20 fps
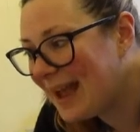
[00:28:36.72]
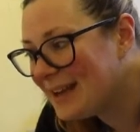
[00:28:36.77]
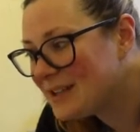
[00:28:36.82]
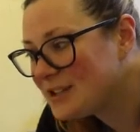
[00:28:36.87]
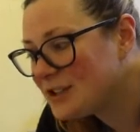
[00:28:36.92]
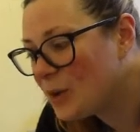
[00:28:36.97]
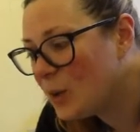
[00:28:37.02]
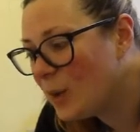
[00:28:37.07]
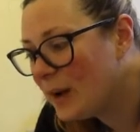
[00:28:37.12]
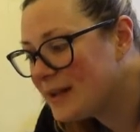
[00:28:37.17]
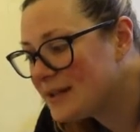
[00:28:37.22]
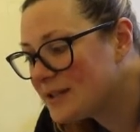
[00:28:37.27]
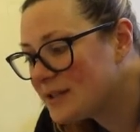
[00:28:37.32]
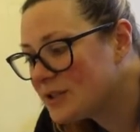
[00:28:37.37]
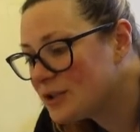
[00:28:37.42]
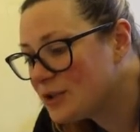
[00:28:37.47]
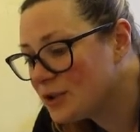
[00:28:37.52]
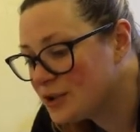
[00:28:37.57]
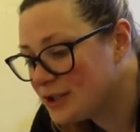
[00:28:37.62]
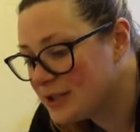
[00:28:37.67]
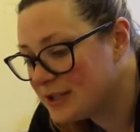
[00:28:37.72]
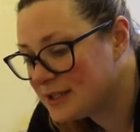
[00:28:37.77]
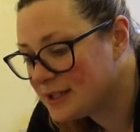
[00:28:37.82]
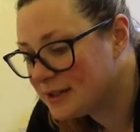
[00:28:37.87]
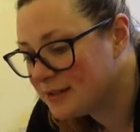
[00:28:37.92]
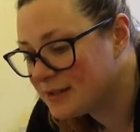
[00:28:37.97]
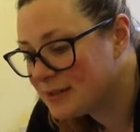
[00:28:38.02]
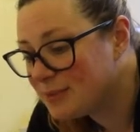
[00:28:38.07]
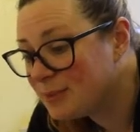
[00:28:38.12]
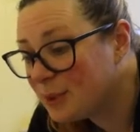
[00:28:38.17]
quite stodgy,
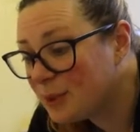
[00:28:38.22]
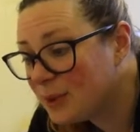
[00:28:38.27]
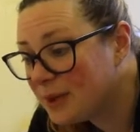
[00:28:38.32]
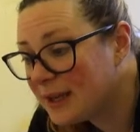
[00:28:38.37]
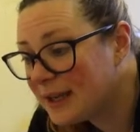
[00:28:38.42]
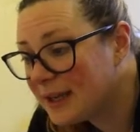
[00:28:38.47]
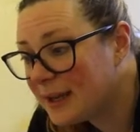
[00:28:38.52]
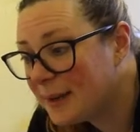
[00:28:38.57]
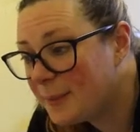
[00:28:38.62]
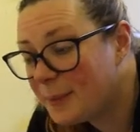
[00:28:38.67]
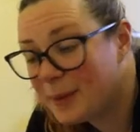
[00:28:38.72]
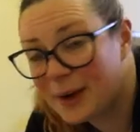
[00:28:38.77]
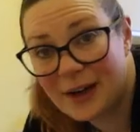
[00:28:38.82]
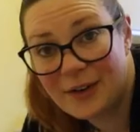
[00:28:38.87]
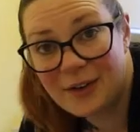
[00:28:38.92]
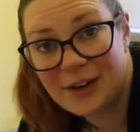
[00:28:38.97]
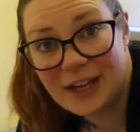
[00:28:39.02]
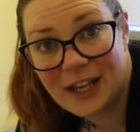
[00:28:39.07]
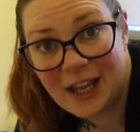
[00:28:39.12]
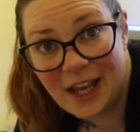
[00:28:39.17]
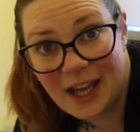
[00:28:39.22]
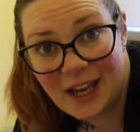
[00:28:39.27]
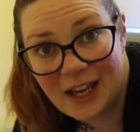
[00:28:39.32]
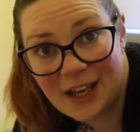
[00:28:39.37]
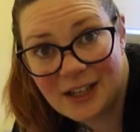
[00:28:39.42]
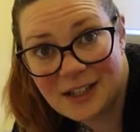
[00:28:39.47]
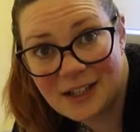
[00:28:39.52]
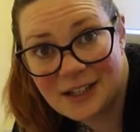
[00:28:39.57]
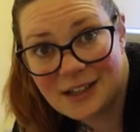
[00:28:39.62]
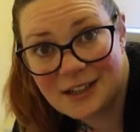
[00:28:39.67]
so it was more like a brownie
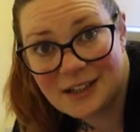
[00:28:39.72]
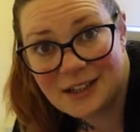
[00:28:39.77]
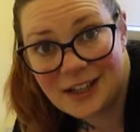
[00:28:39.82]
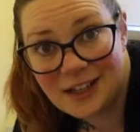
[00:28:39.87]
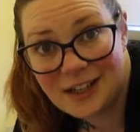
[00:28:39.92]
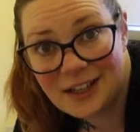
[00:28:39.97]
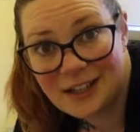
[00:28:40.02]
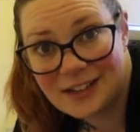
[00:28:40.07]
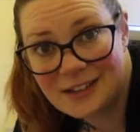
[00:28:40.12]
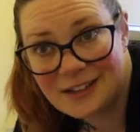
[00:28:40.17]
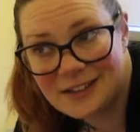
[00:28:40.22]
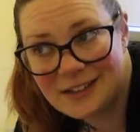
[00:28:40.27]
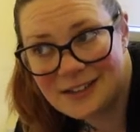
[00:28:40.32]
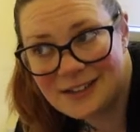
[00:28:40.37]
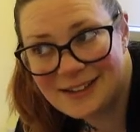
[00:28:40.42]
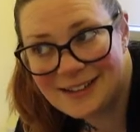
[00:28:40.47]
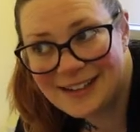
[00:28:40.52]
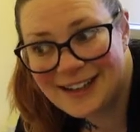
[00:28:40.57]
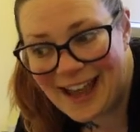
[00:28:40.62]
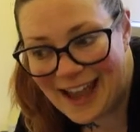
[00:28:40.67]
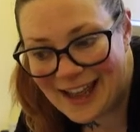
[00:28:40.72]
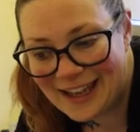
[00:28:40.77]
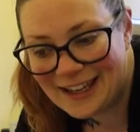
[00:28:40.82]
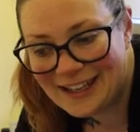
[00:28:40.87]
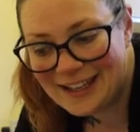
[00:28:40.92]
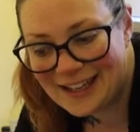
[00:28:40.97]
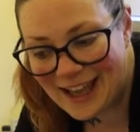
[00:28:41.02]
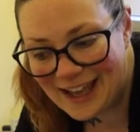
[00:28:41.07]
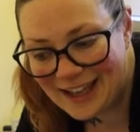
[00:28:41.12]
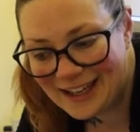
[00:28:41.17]
cake than a cake.
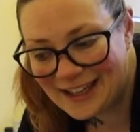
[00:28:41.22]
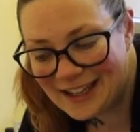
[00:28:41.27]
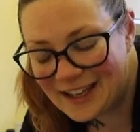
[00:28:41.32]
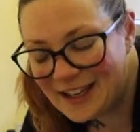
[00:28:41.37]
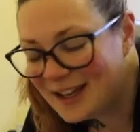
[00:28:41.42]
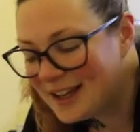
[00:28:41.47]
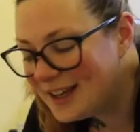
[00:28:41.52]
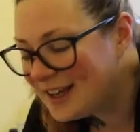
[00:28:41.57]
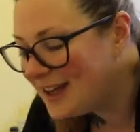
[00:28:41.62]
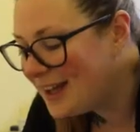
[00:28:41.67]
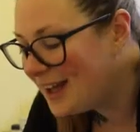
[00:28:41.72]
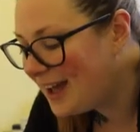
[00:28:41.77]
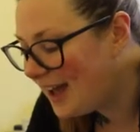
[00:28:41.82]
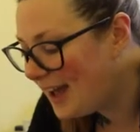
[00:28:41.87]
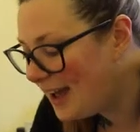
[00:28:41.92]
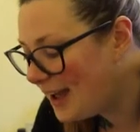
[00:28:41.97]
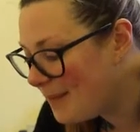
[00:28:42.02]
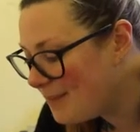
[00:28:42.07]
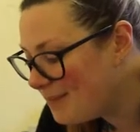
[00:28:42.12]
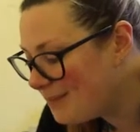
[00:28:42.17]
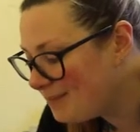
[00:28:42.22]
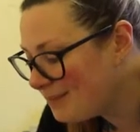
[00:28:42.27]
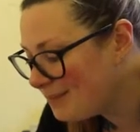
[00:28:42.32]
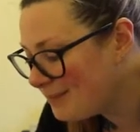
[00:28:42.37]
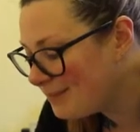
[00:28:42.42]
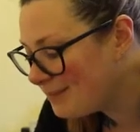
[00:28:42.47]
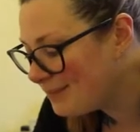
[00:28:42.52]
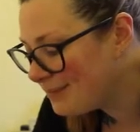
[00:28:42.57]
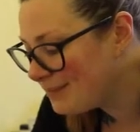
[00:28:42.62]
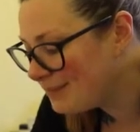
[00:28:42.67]

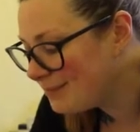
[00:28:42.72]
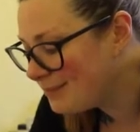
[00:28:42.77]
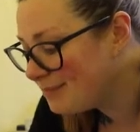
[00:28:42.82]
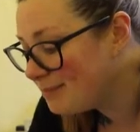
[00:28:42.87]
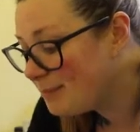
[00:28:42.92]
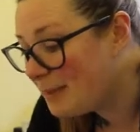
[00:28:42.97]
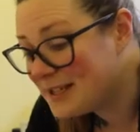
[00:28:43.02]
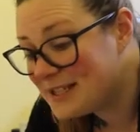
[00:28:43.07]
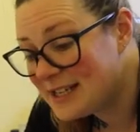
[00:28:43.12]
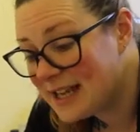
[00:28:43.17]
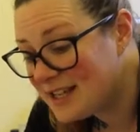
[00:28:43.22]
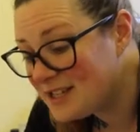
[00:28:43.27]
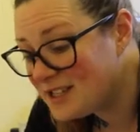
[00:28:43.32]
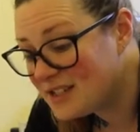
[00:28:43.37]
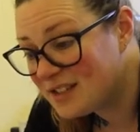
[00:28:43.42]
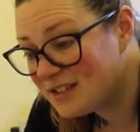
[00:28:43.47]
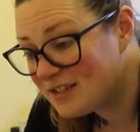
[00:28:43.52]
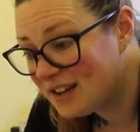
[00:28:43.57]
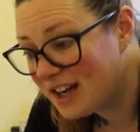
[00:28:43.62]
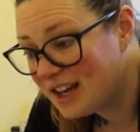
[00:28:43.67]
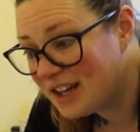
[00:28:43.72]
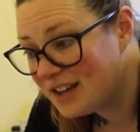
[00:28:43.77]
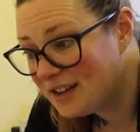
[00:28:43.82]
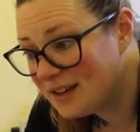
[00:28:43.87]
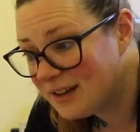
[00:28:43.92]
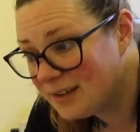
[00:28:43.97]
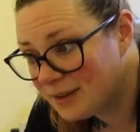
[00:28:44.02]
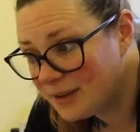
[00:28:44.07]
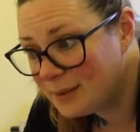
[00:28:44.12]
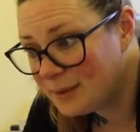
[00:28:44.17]
But it tasted great, and
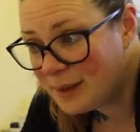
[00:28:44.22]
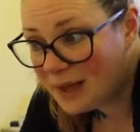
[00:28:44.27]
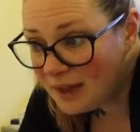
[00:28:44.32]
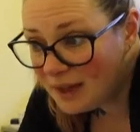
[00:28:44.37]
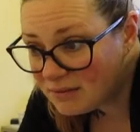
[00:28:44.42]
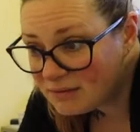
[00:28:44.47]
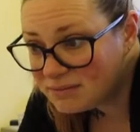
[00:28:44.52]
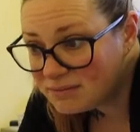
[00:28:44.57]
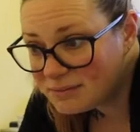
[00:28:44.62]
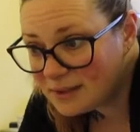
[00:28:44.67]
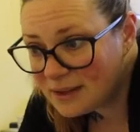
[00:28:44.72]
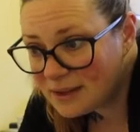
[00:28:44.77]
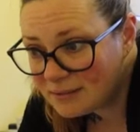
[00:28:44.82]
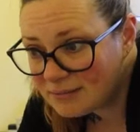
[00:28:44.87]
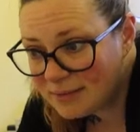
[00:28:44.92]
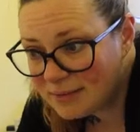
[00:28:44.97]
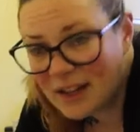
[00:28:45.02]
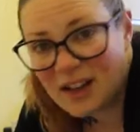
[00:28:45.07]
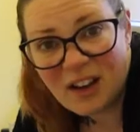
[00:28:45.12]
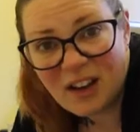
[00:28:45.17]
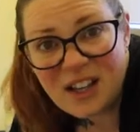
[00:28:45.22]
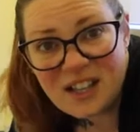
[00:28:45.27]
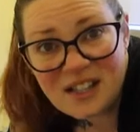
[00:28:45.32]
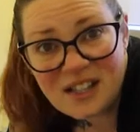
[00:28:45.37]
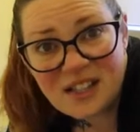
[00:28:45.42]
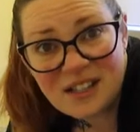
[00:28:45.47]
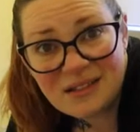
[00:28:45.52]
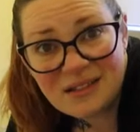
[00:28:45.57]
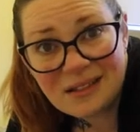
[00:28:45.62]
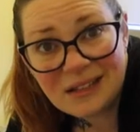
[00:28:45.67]
I thought, well, they're
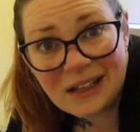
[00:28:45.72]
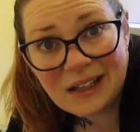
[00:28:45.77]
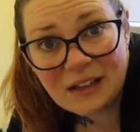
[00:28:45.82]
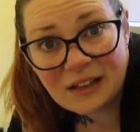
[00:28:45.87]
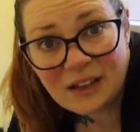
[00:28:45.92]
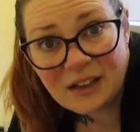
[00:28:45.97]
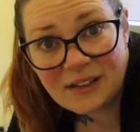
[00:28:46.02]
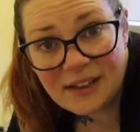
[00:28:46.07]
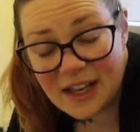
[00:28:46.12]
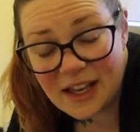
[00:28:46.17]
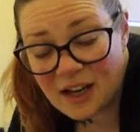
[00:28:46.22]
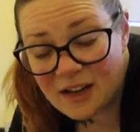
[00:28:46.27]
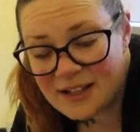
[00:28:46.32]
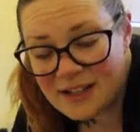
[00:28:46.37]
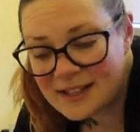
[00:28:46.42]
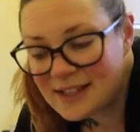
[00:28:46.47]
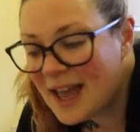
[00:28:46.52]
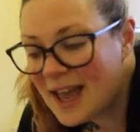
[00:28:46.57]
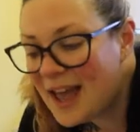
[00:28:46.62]
nice, they're nice.